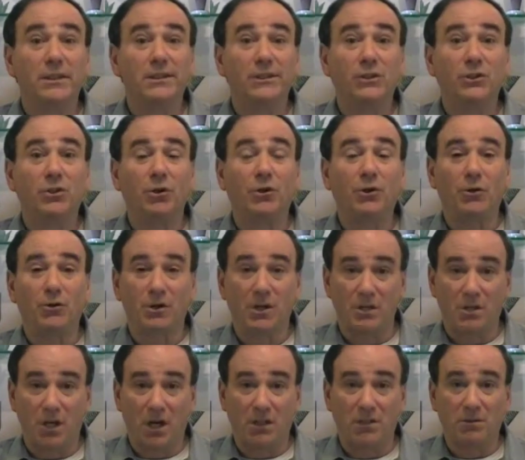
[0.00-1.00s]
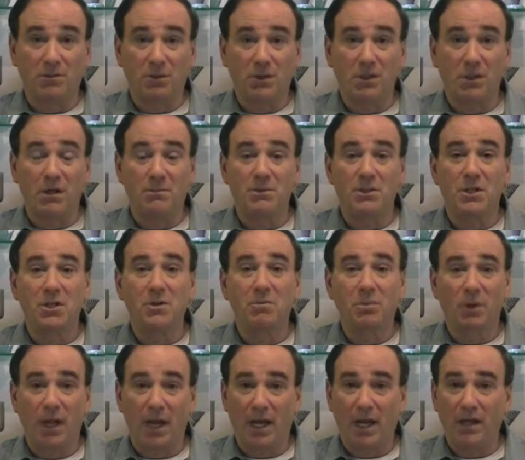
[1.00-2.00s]
So your deductible comes into
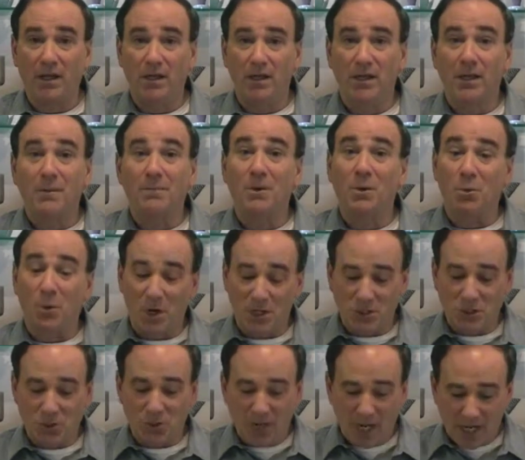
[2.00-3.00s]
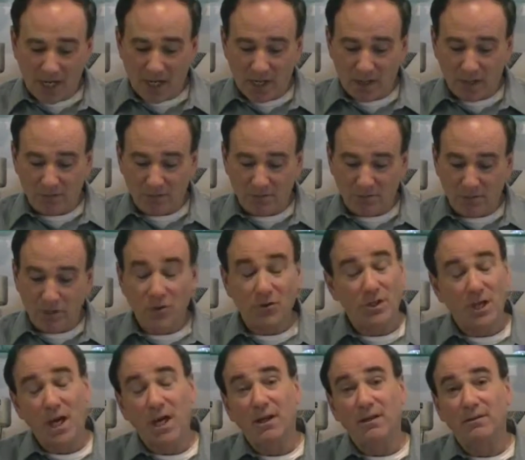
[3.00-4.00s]
play, but once you hit it, you're
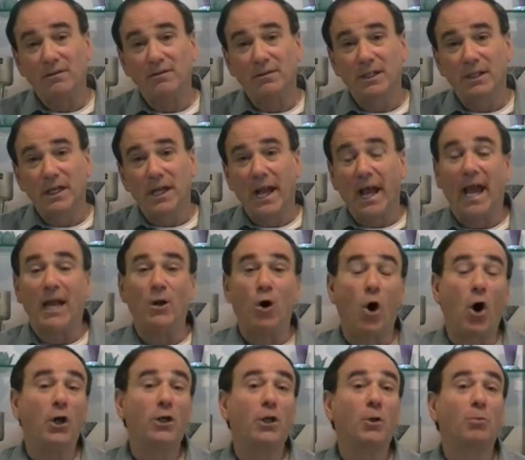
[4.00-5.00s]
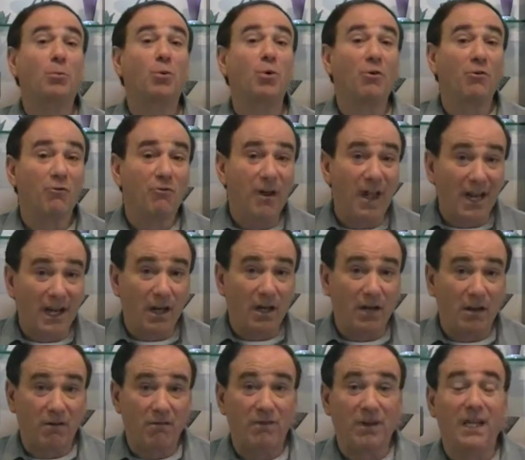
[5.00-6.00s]
done. And all your
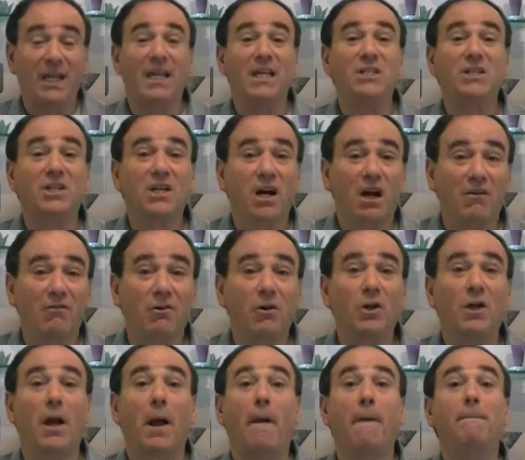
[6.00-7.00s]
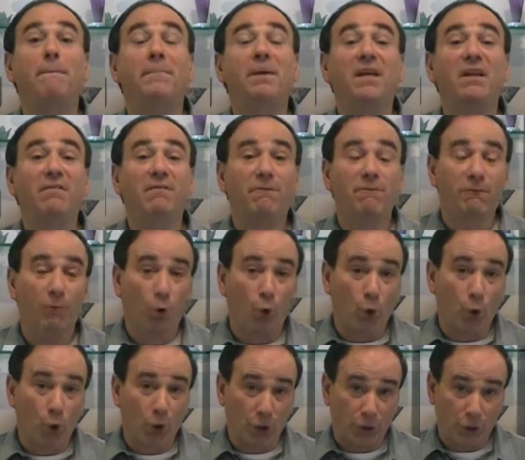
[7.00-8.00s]
preventative is covered
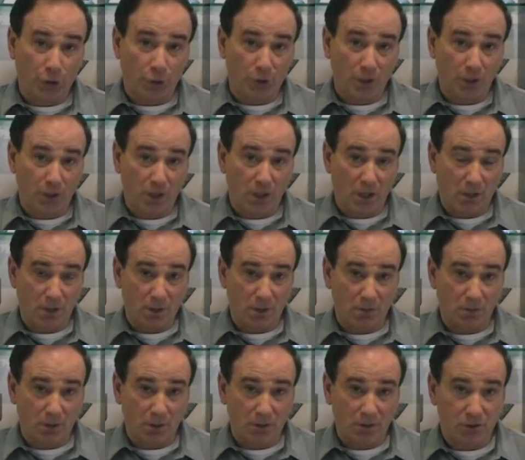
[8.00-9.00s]
before your deductible.